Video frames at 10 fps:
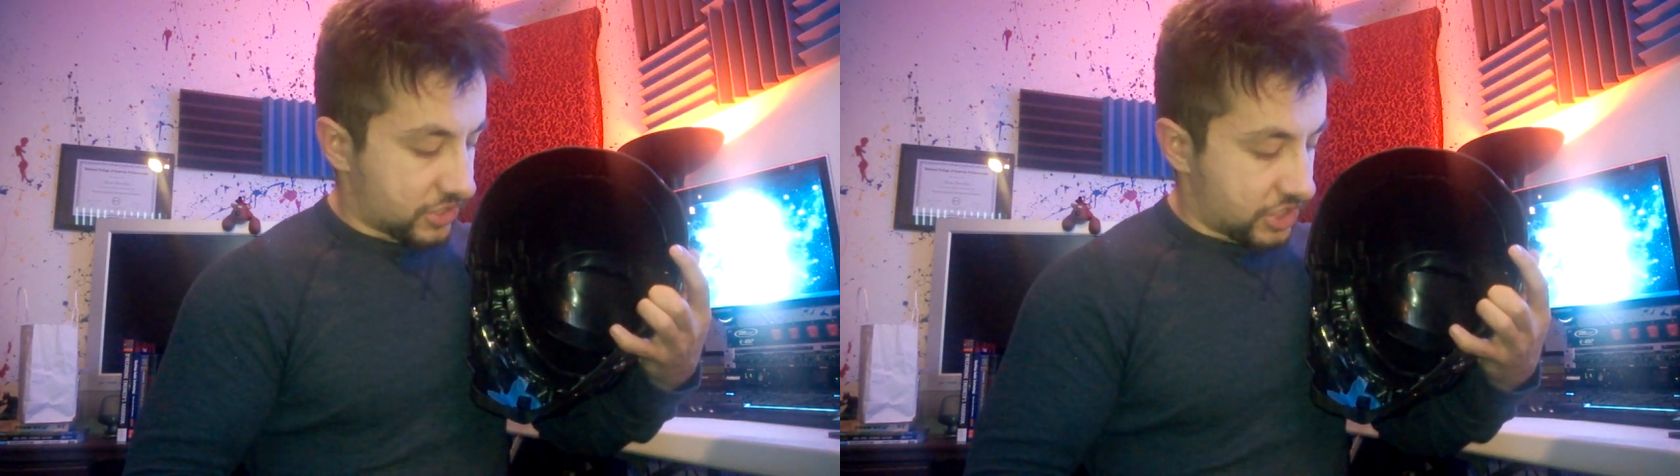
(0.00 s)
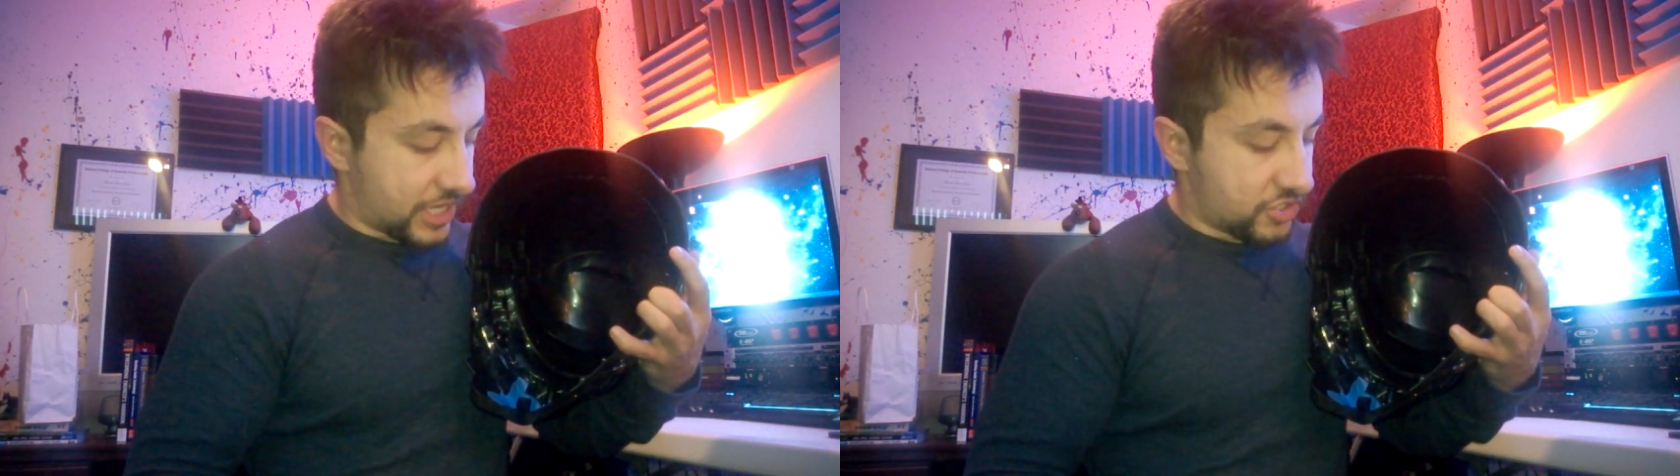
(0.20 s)

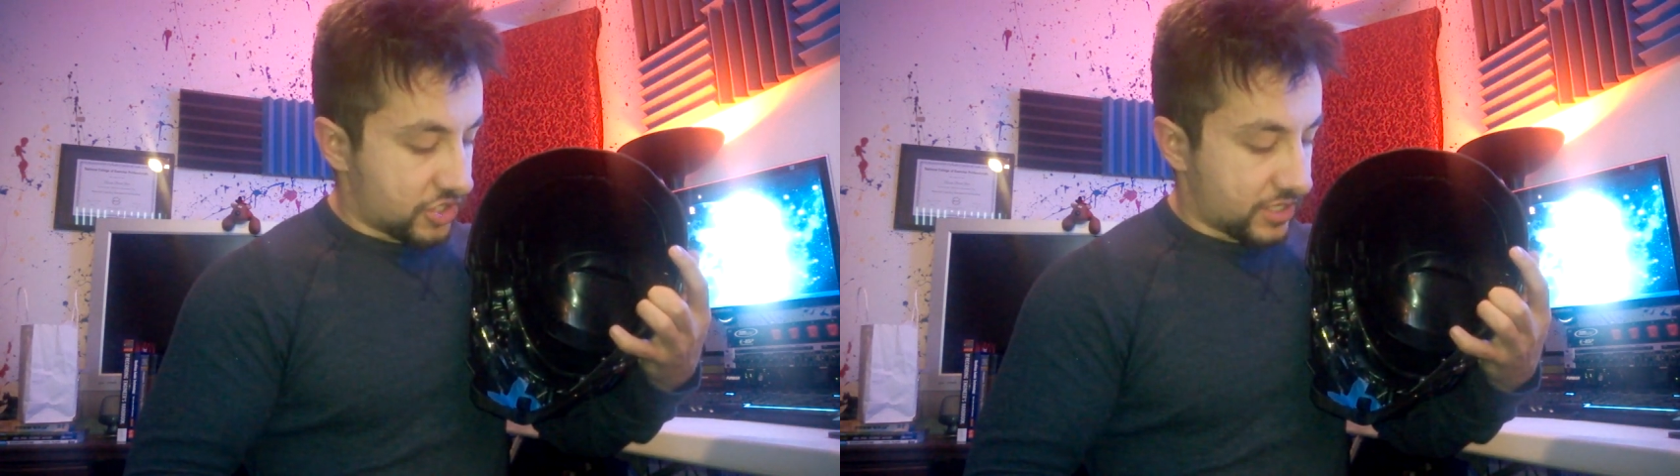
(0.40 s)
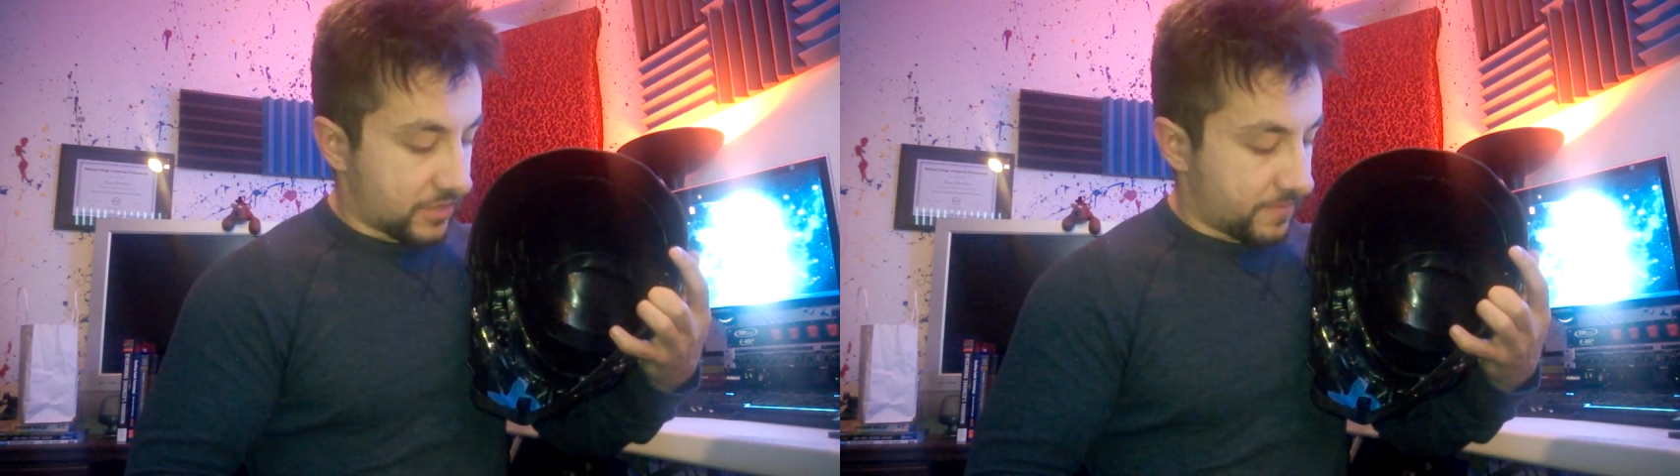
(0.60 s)

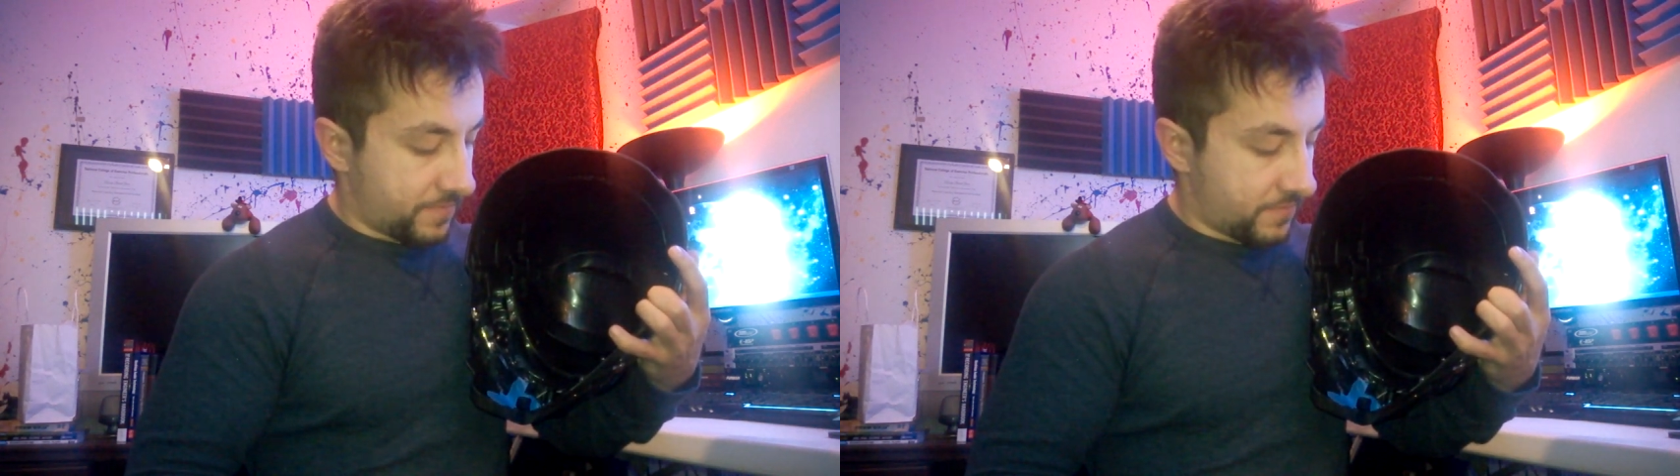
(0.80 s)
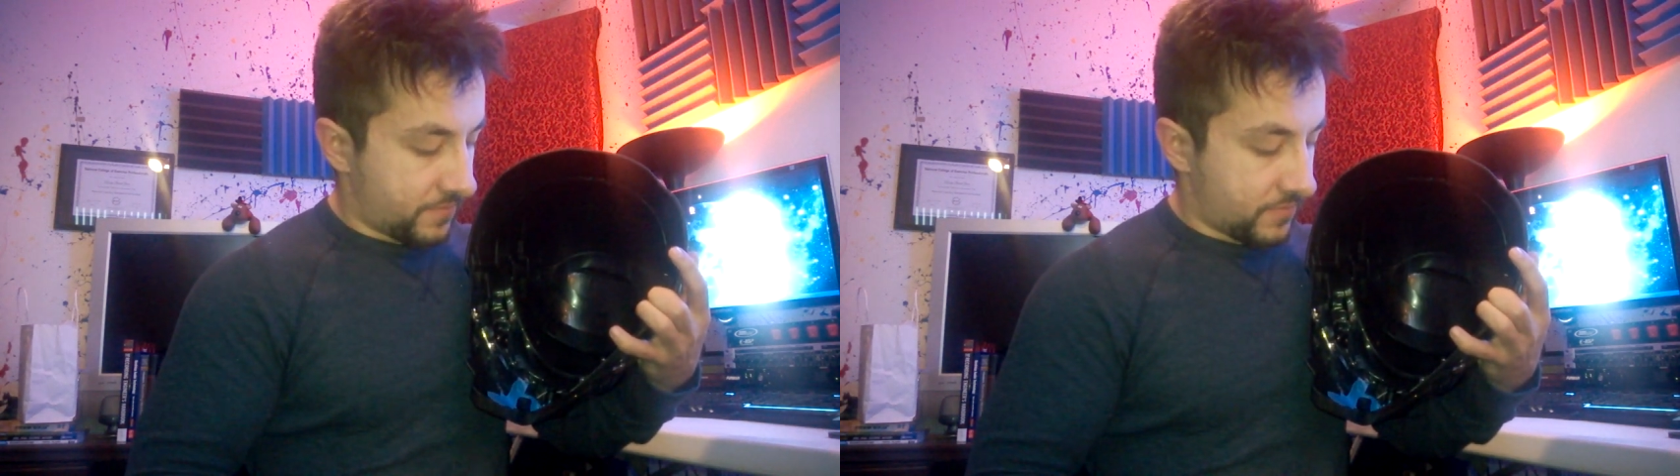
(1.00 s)
changing
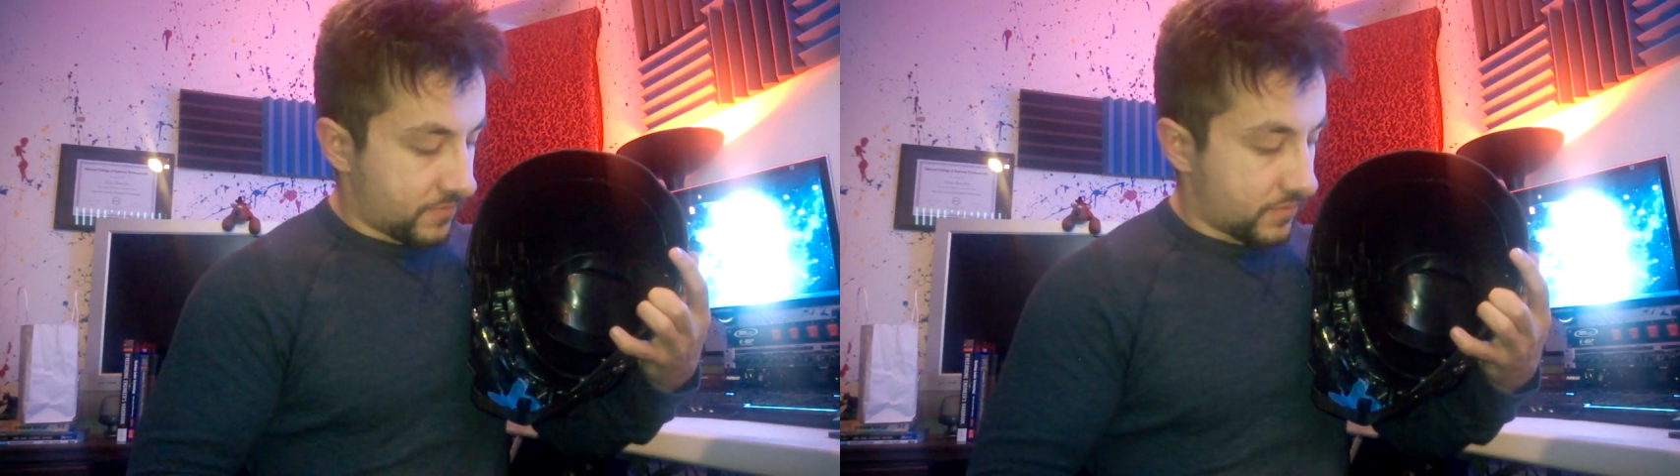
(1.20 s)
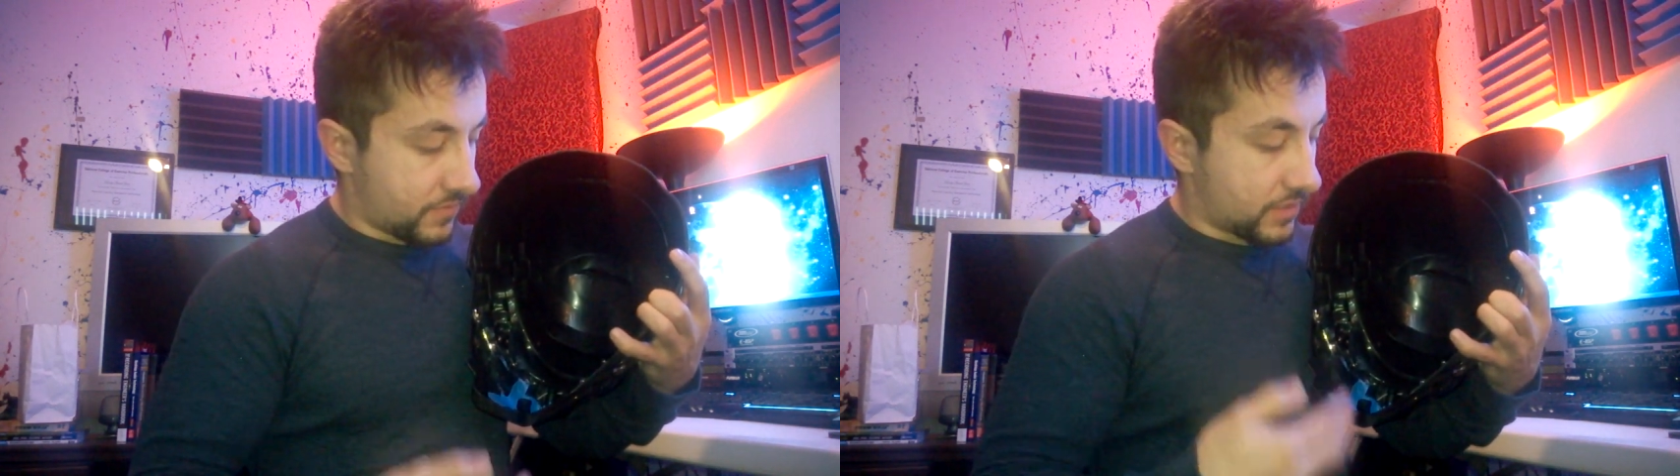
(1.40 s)

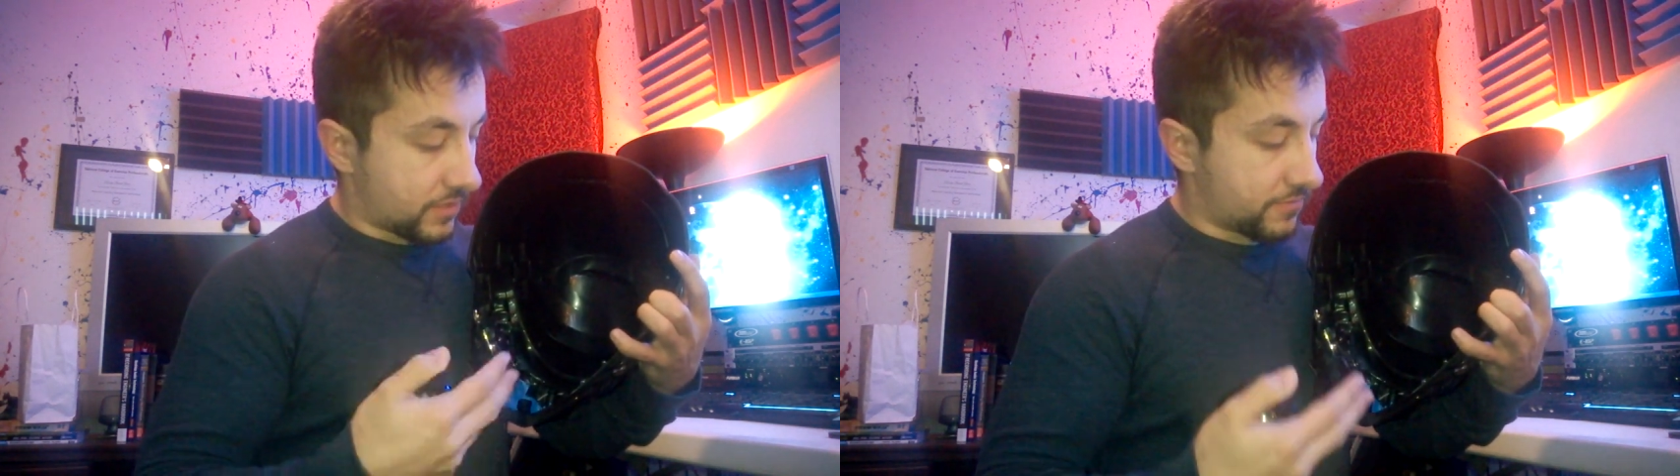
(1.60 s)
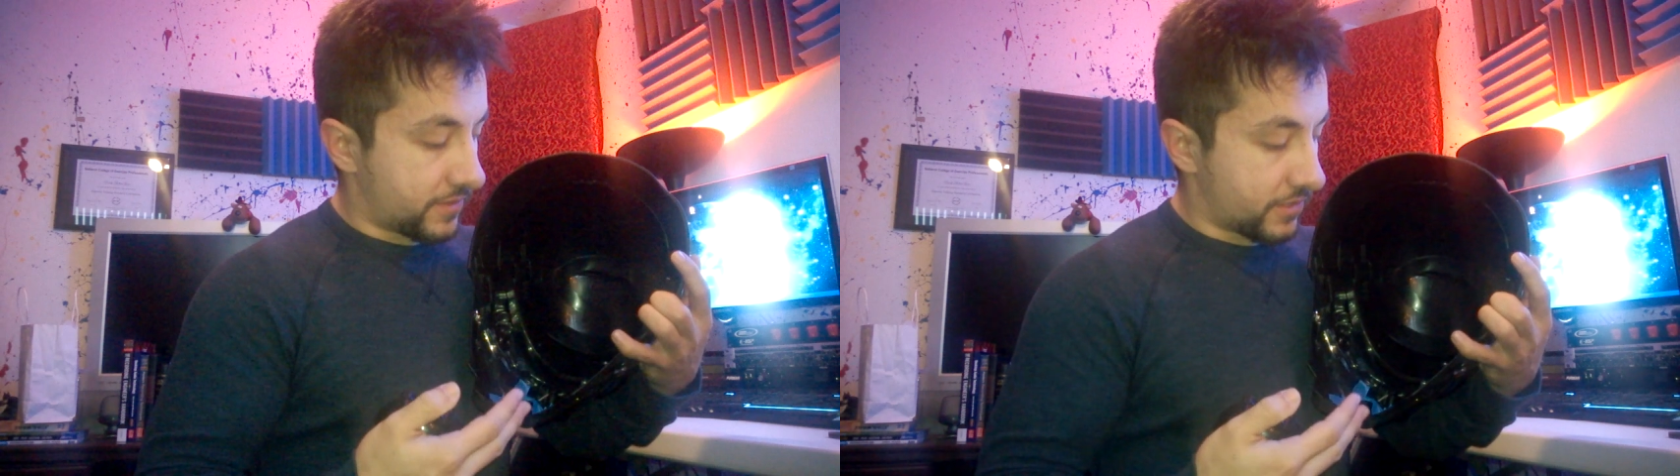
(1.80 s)
the
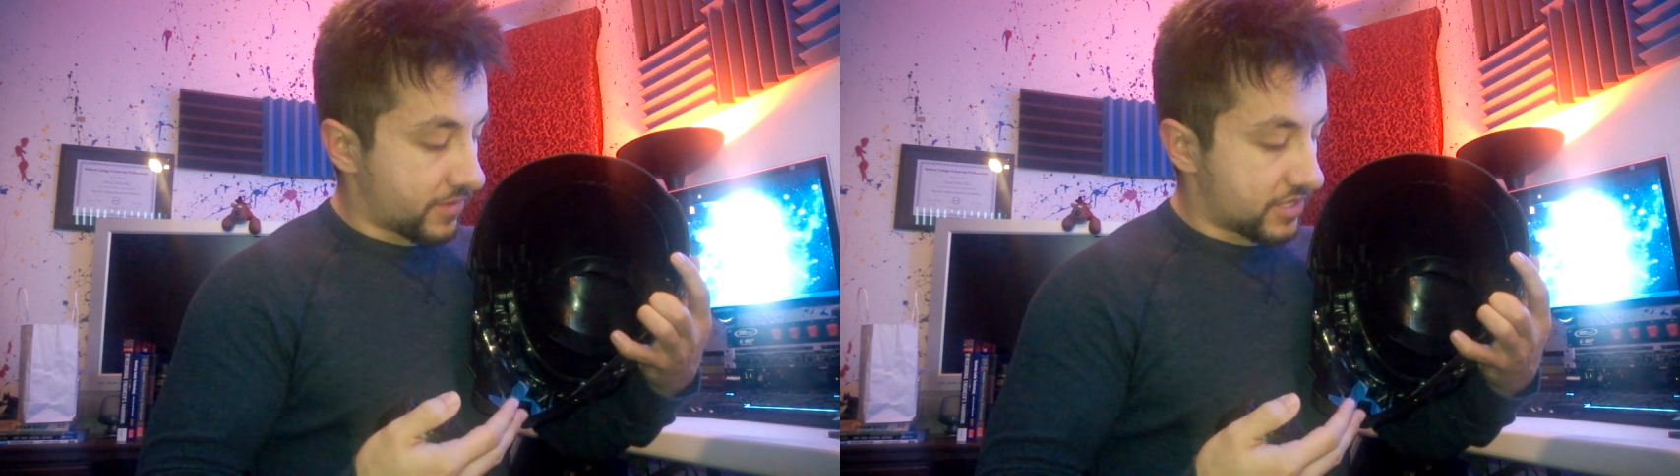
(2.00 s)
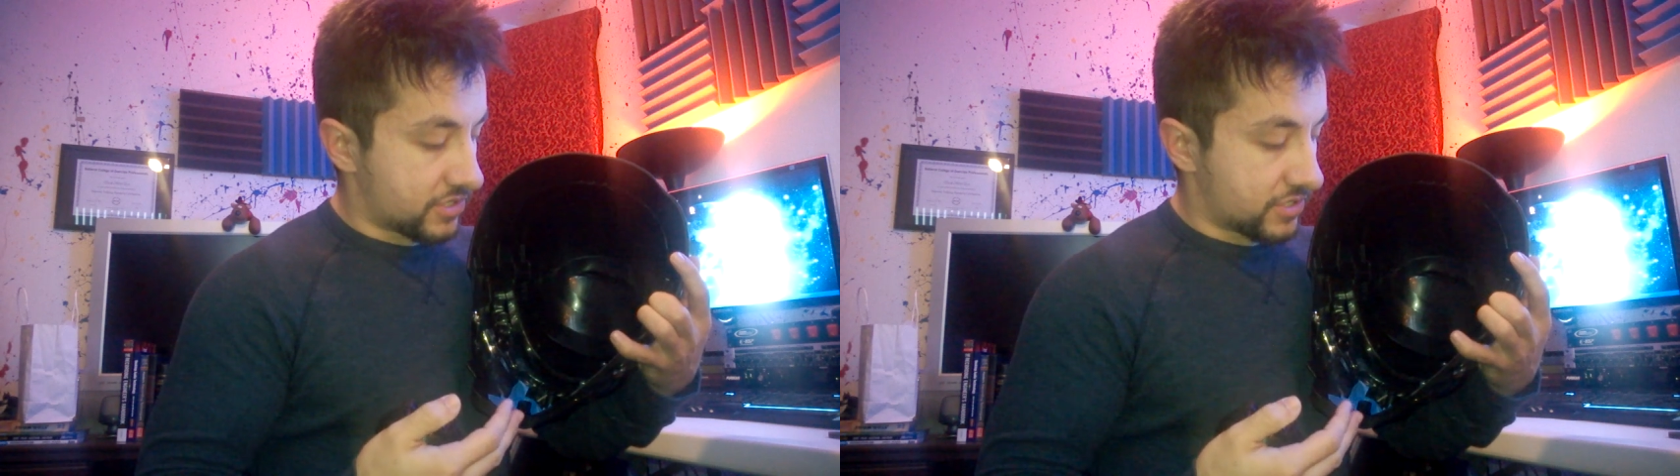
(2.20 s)

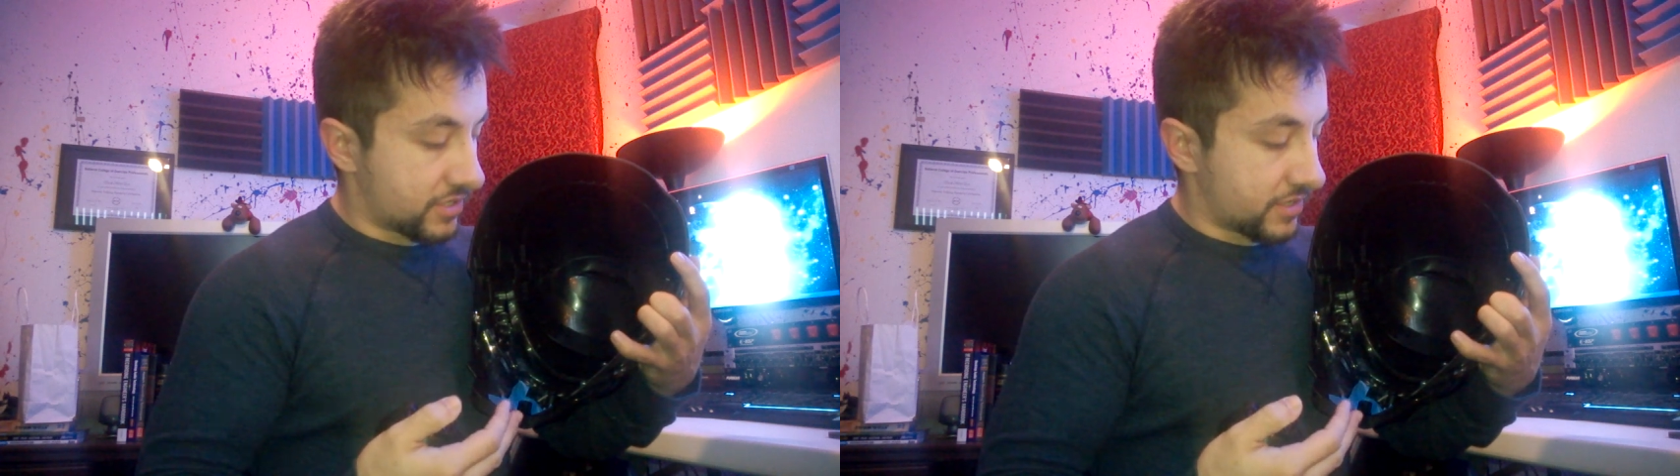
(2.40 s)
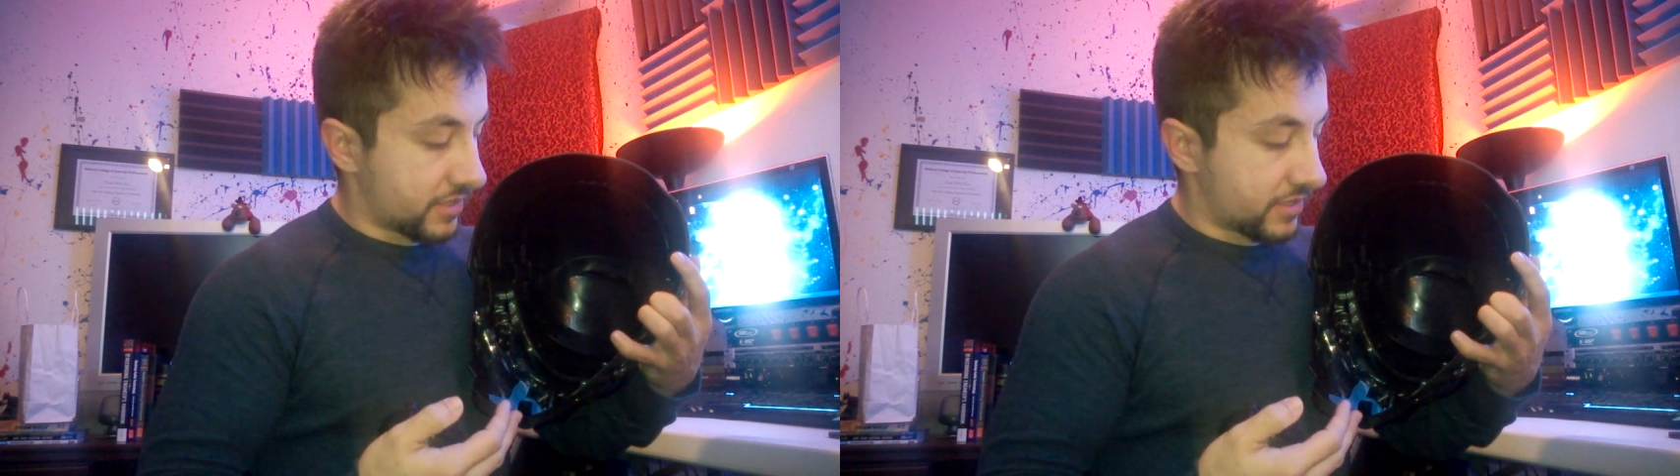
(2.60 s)
configuration